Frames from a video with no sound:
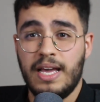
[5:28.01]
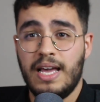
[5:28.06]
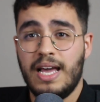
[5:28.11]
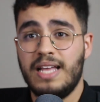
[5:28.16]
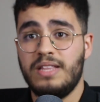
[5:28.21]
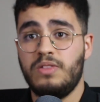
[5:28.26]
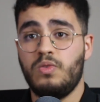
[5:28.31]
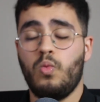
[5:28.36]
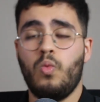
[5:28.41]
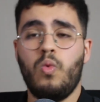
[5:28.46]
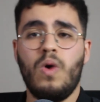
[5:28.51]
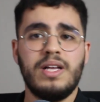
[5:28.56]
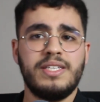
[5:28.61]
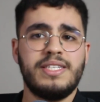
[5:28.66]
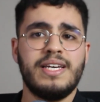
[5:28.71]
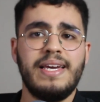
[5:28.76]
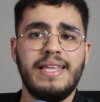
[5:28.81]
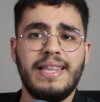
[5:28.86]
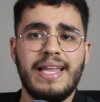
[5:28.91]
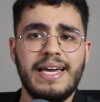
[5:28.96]
And
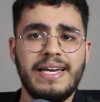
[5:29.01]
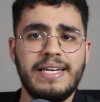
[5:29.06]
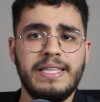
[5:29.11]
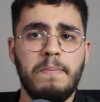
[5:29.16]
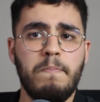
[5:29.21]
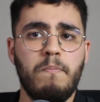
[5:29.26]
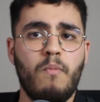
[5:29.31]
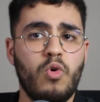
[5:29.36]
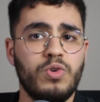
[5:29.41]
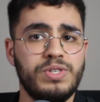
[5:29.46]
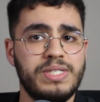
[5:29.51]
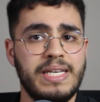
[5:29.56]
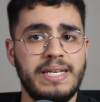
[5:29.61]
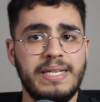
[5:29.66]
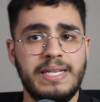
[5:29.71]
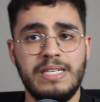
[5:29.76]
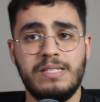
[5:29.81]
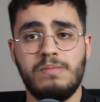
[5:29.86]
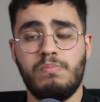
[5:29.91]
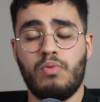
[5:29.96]
what I like the most
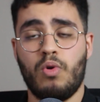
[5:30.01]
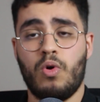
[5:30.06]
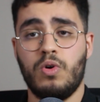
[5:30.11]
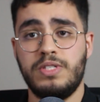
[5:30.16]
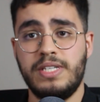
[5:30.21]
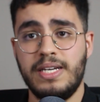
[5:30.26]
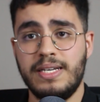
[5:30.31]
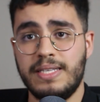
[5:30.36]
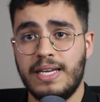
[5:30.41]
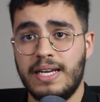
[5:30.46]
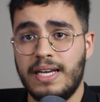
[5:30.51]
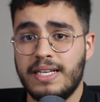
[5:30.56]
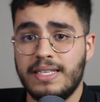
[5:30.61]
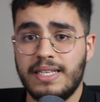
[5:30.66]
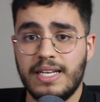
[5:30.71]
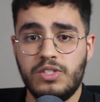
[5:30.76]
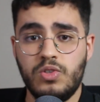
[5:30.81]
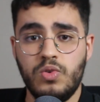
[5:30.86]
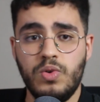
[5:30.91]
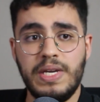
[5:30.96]
in this project,
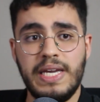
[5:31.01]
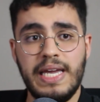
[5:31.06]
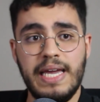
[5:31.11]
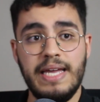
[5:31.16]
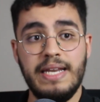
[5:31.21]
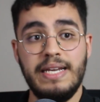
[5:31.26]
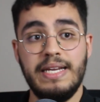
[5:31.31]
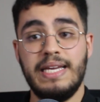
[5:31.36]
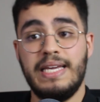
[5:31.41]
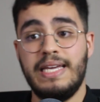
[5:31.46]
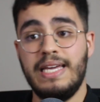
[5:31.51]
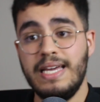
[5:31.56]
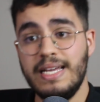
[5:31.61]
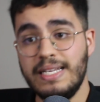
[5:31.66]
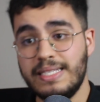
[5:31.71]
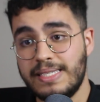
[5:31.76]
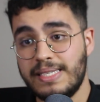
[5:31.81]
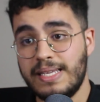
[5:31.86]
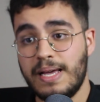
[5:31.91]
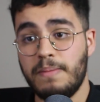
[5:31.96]
that you can
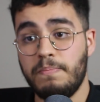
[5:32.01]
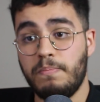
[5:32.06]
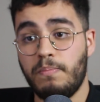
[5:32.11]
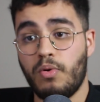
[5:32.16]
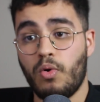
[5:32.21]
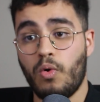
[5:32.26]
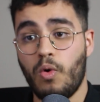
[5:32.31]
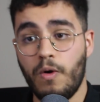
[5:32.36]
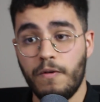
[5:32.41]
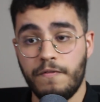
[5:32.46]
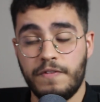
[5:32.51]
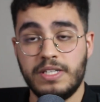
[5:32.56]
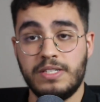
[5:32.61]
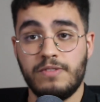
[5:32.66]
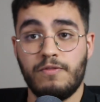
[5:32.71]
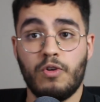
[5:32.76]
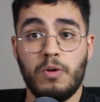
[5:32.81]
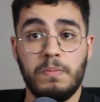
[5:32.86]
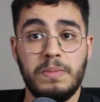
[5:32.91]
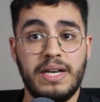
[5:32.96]
get some profits
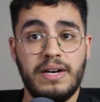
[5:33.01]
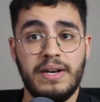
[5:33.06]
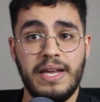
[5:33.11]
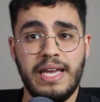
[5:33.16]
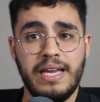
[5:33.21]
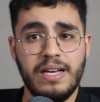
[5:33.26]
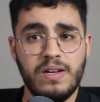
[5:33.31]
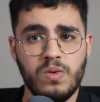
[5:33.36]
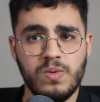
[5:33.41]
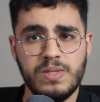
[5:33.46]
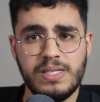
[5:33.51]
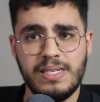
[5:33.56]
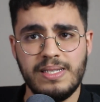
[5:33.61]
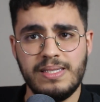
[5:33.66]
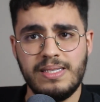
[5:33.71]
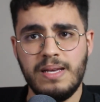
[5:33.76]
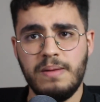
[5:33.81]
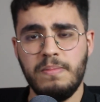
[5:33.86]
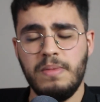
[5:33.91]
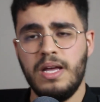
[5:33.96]
from their
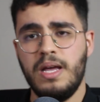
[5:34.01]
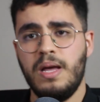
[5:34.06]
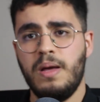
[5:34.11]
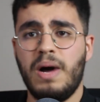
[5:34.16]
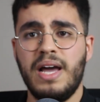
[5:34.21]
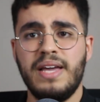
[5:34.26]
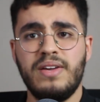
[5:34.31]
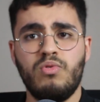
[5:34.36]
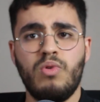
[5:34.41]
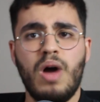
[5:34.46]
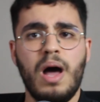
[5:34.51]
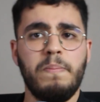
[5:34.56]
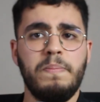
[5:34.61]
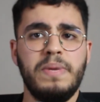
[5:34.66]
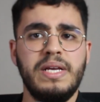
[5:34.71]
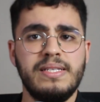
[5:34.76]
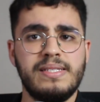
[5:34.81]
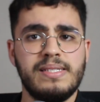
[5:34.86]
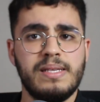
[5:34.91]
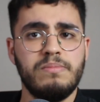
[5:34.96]
ecosystem. By
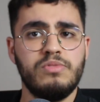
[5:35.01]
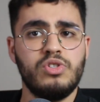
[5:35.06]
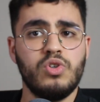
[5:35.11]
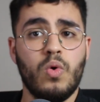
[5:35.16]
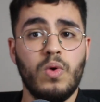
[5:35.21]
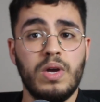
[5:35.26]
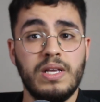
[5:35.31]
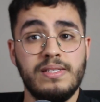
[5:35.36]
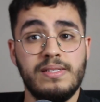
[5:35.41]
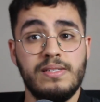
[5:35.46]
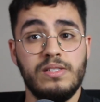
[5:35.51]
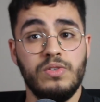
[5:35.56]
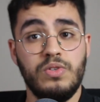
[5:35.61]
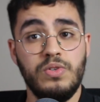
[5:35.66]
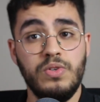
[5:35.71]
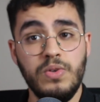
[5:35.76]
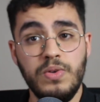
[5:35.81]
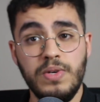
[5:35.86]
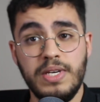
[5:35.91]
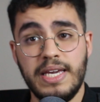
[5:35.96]
grabbing some tokens,
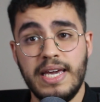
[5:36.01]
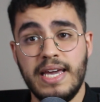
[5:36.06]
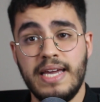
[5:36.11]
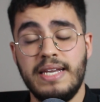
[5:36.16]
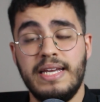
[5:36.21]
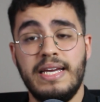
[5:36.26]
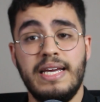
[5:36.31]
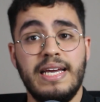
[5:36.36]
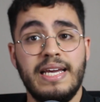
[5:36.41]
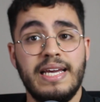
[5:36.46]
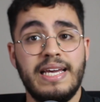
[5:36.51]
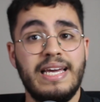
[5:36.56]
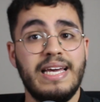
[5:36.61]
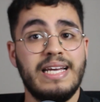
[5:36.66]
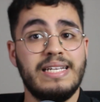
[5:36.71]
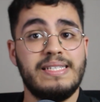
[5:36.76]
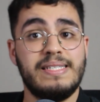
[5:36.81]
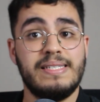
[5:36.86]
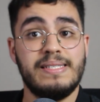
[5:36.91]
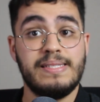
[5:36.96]
you can
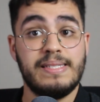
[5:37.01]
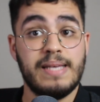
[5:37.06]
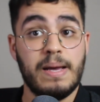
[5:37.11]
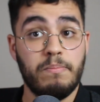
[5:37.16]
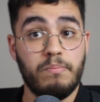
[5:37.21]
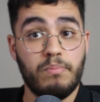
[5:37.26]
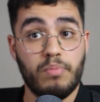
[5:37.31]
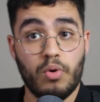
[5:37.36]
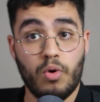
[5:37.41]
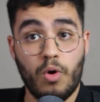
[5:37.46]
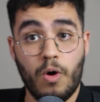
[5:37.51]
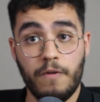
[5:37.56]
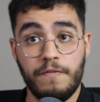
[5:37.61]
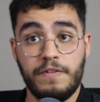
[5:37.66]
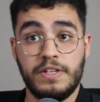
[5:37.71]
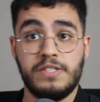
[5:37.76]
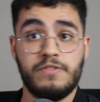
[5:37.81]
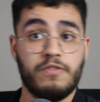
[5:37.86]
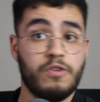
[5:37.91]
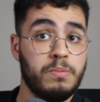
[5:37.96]
get some
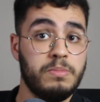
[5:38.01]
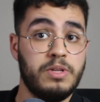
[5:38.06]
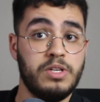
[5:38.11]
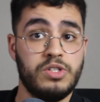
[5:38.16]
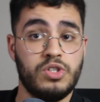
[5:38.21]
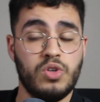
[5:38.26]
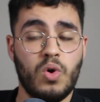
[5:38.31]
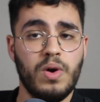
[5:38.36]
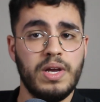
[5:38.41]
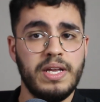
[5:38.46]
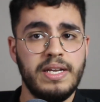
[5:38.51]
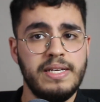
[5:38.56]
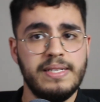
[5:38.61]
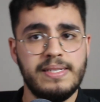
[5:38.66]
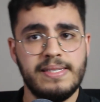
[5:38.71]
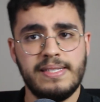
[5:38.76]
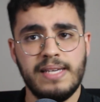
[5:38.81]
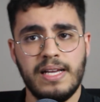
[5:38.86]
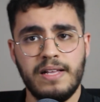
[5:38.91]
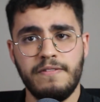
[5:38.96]
profits from the token
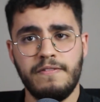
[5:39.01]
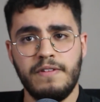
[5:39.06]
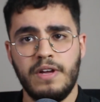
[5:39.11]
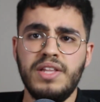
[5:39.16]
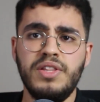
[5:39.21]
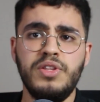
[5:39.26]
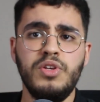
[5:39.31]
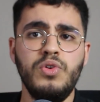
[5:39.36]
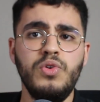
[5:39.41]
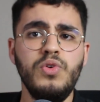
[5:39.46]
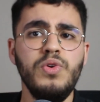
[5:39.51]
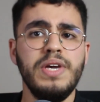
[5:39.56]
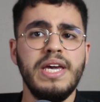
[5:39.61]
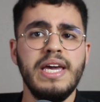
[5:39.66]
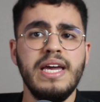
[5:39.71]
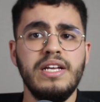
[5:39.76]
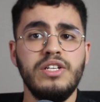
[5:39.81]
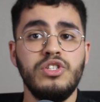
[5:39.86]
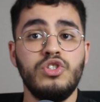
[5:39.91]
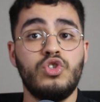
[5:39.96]
itself, and you
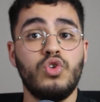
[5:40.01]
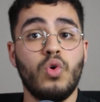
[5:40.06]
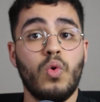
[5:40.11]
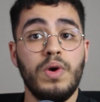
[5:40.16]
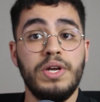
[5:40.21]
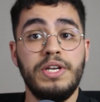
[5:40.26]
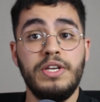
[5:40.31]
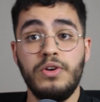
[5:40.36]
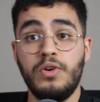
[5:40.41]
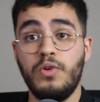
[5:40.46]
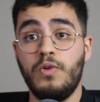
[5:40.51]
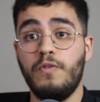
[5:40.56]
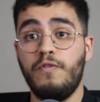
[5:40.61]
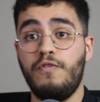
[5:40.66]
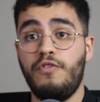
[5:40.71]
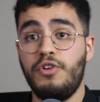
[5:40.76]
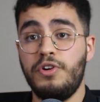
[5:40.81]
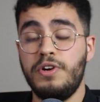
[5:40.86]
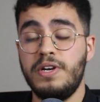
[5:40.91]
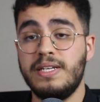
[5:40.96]
can join the
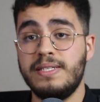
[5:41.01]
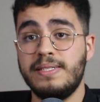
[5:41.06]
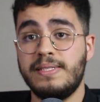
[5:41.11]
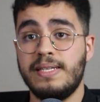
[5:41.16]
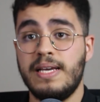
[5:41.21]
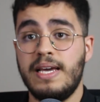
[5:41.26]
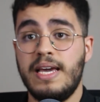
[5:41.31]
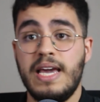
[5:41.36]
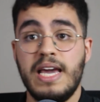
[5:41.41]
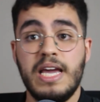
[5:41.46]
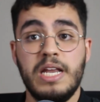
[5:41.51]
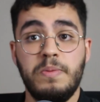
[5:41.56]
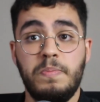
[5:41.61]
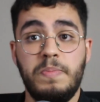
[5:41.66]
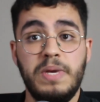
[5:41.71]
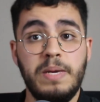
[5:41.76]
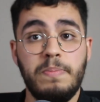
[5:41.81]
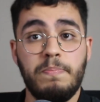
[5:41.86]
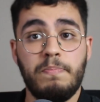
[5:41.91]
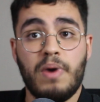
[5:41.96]
governance and
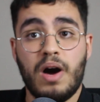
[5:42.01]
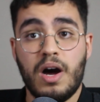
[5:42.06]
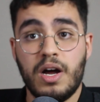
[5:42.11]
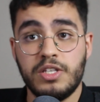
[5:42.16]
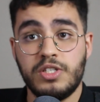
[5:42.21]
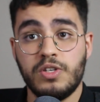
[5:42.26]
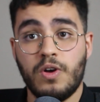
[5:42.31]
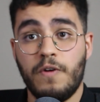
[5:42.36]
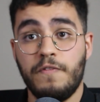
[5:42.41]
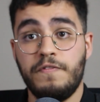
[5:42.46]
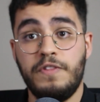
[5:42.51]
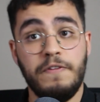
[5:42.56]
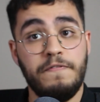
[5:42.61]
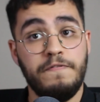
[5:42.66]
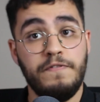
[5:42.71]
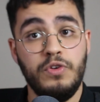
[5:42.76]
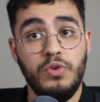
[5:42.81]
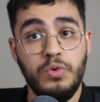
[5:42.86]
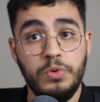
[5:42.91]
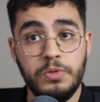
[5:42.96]
be part of the
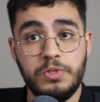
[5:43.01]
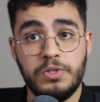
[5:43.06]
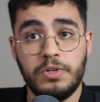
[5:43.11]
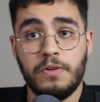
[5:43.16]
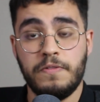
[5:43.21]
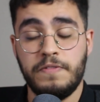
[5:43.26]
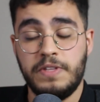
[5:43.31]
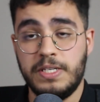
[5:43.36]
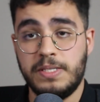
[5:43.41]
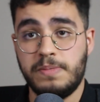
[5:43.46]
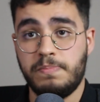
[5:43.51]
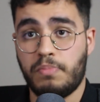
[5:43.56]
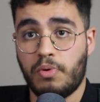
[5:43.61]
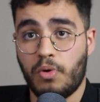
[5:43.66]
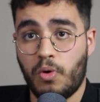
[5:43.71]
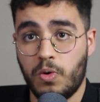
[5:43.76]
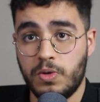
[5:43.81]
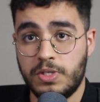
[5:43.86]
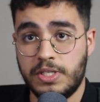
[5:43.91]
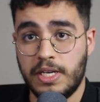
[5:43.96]
future of this
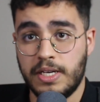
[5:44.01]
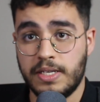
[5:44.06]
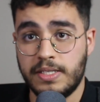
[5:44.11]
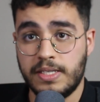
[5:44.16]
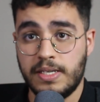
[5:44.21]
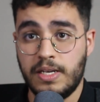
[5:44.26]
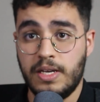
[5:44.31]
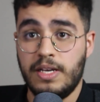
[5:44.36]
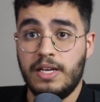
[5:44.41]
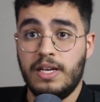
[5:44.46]
project.